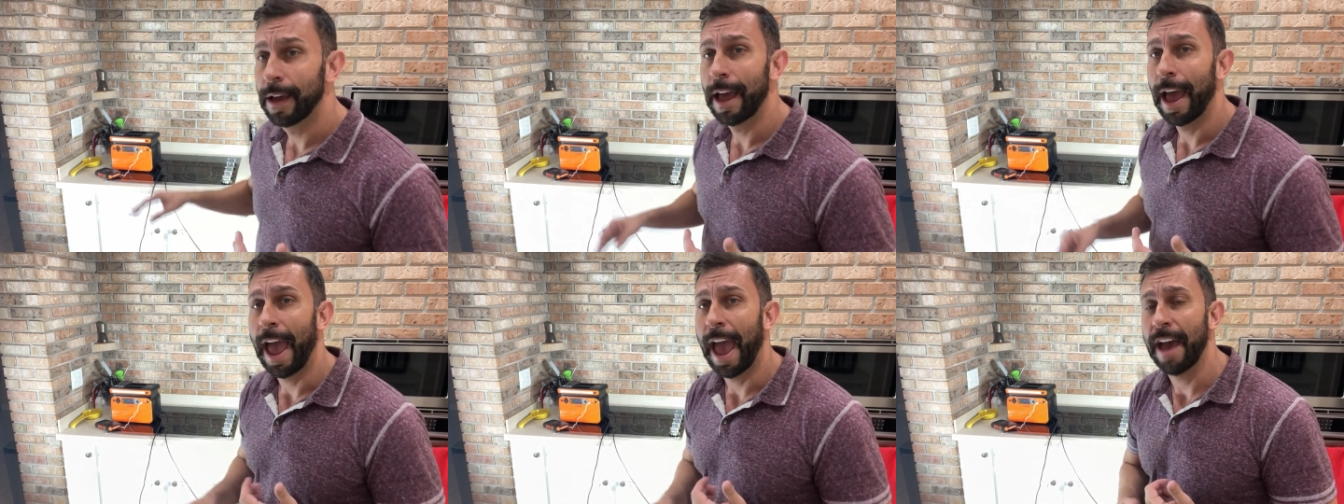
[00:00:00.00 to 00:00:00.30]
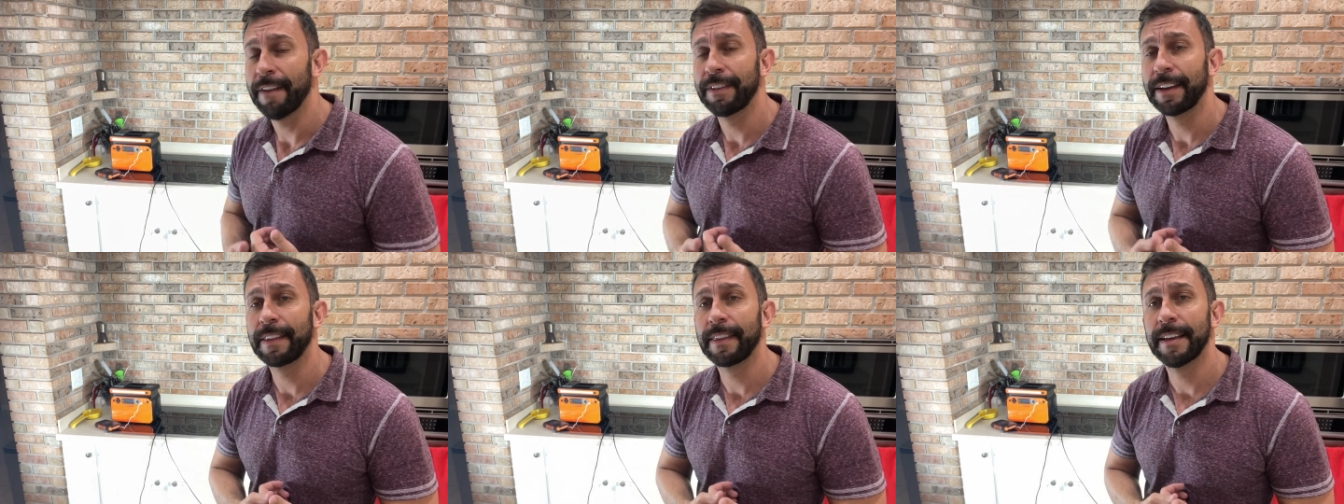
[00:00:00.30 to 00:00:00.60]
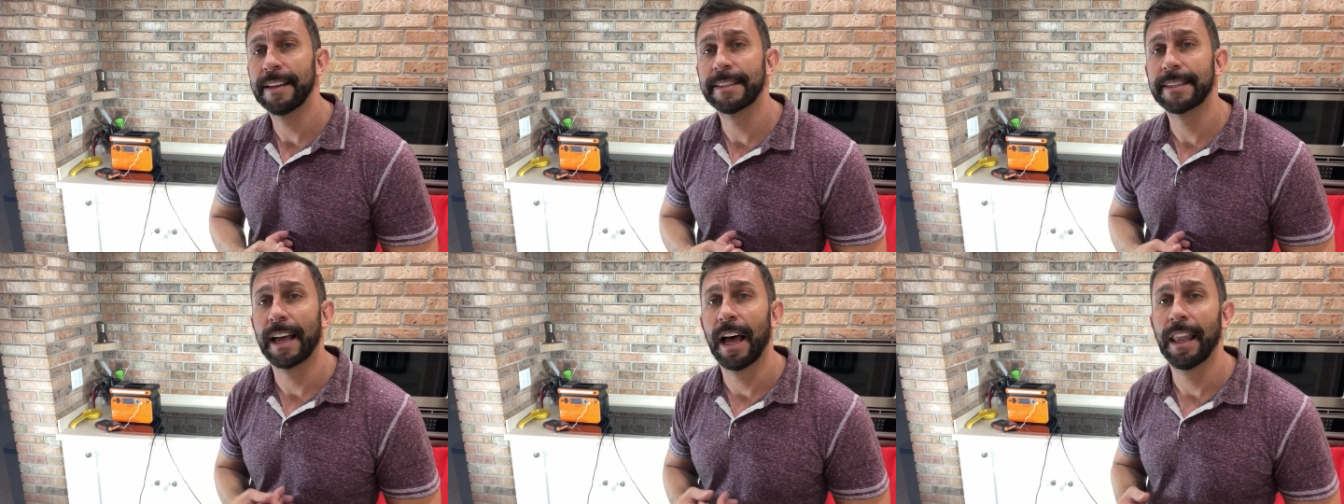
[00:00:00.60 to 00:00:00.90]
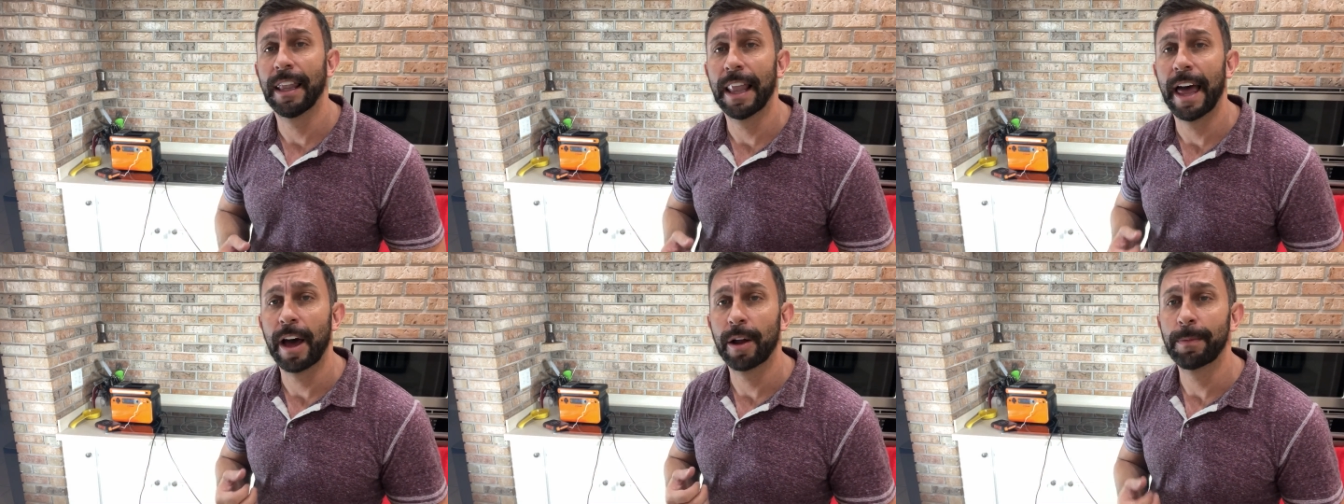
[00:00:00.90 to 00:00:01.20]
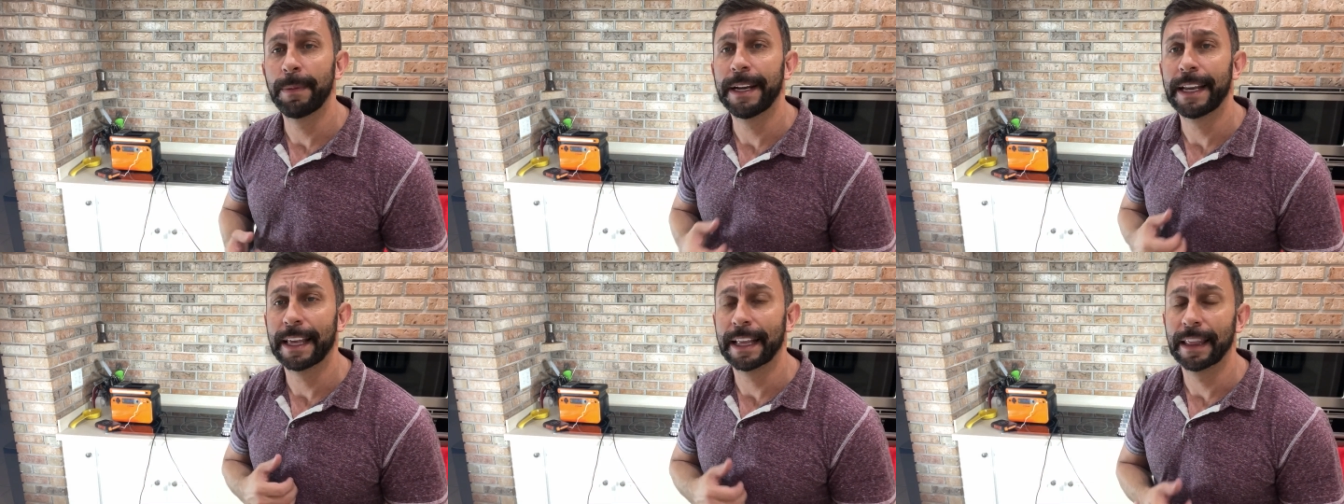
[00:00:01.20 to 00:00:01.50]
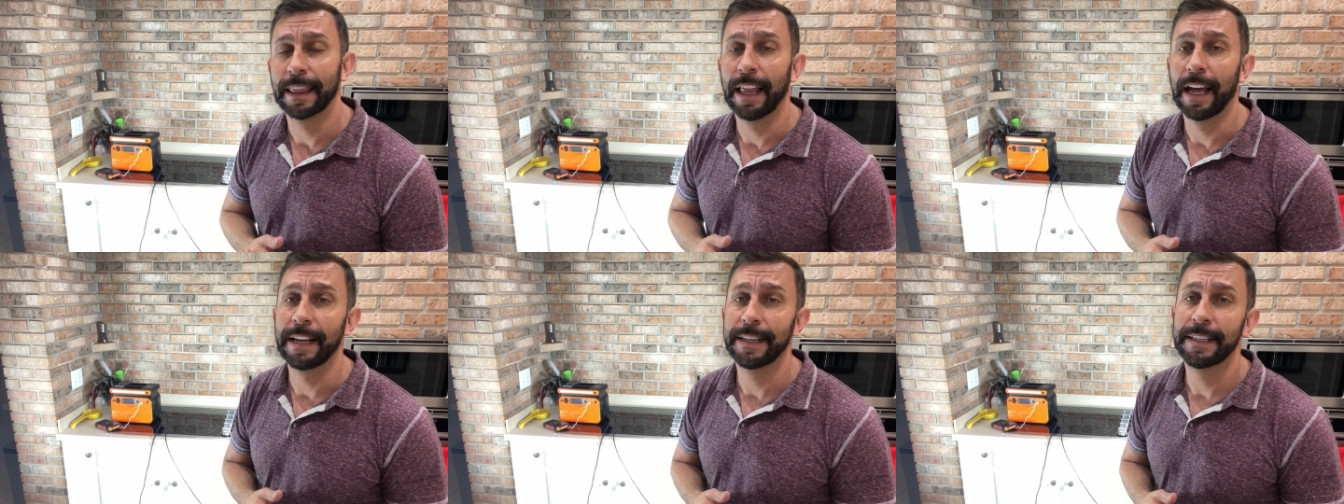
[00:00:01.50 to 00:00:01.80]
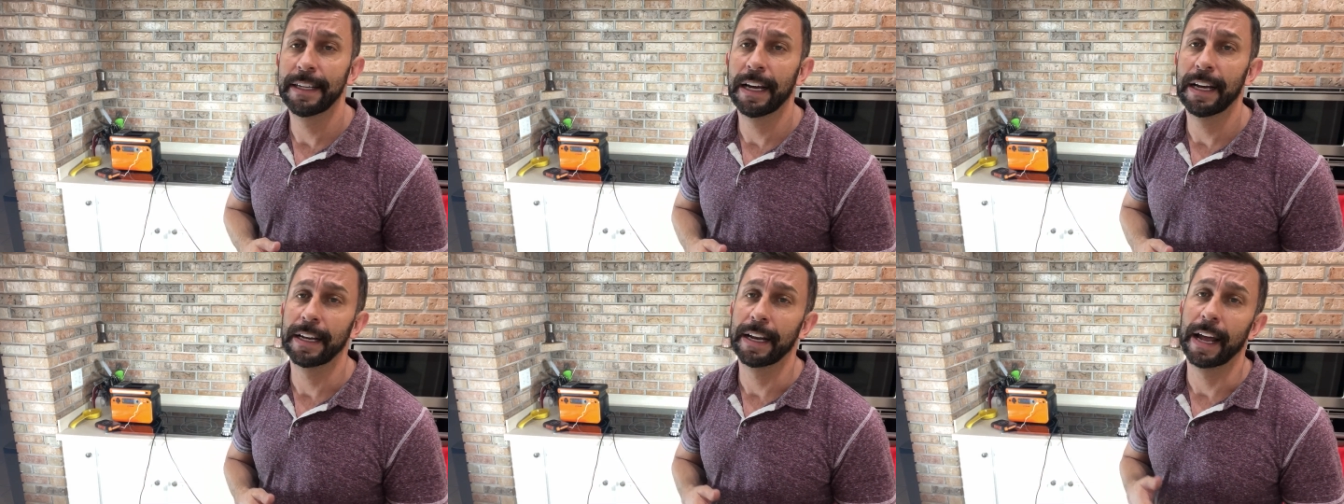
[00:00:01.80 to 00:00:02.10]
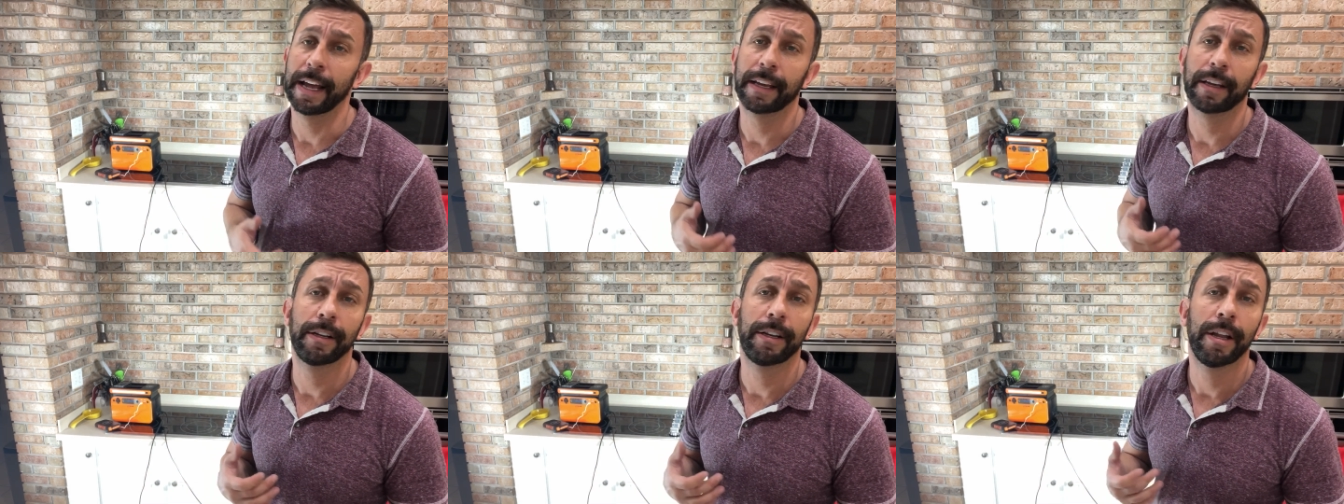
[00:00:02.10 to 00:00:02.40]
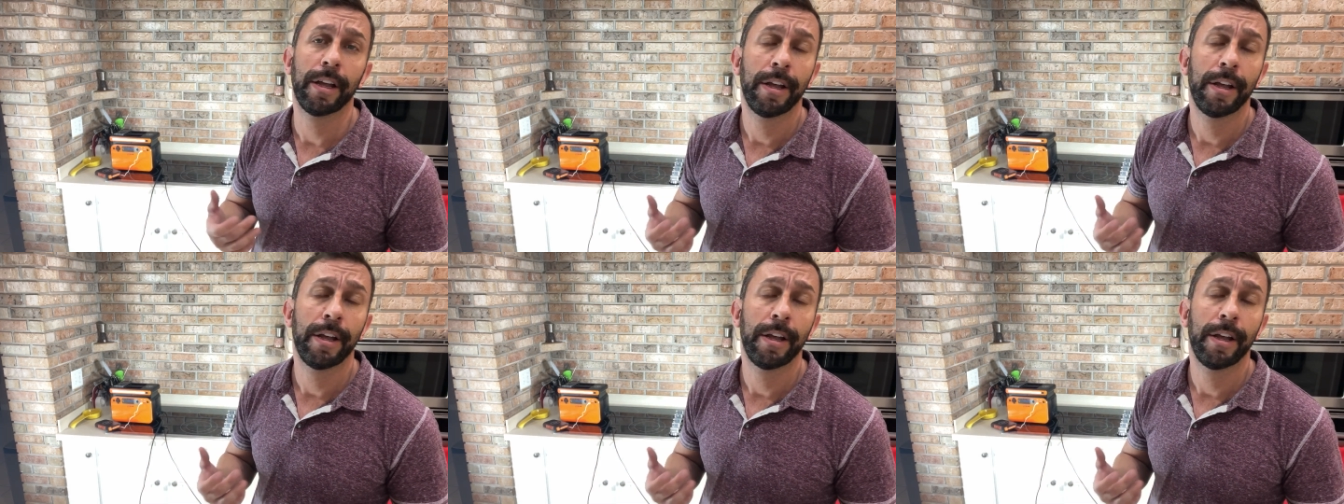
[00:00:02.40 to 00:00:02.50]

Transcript: Having this allowed me to get a lot done. I could